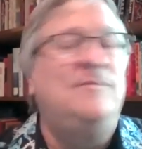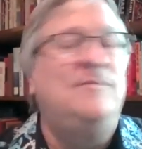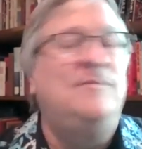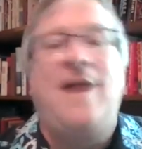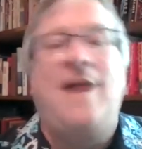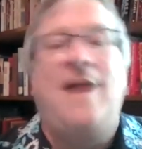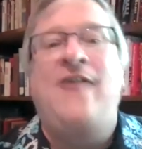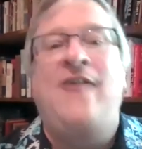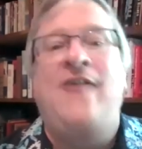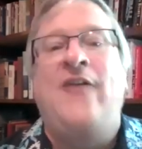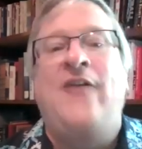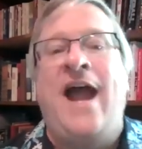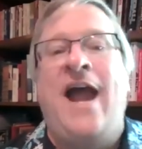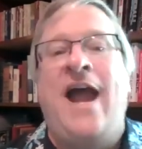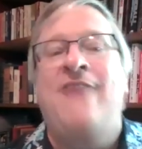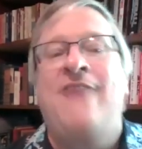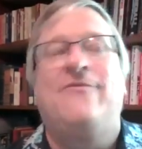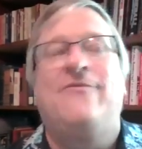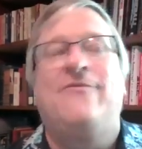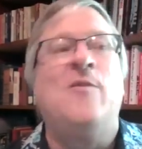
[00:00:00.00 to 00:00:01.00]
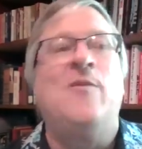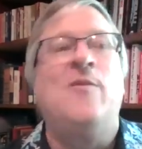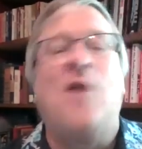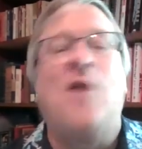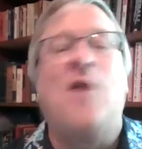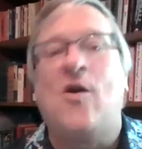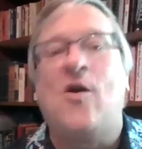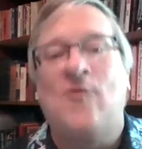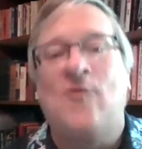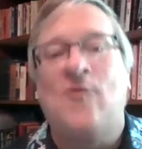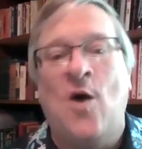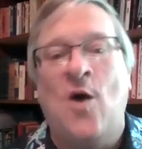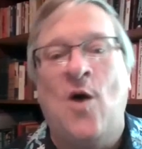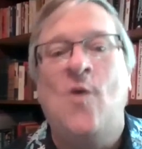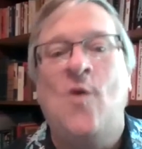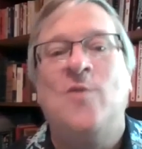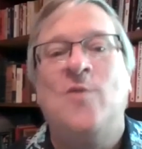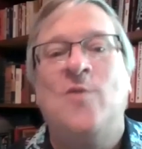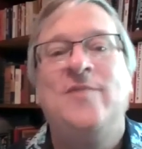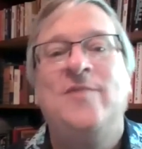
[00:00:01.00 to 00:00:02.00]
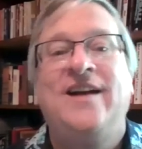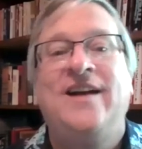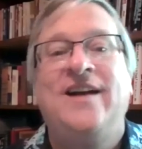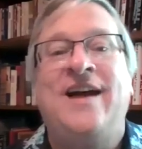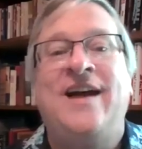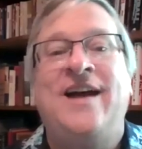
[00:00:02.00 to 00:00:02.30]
mile and a half from our home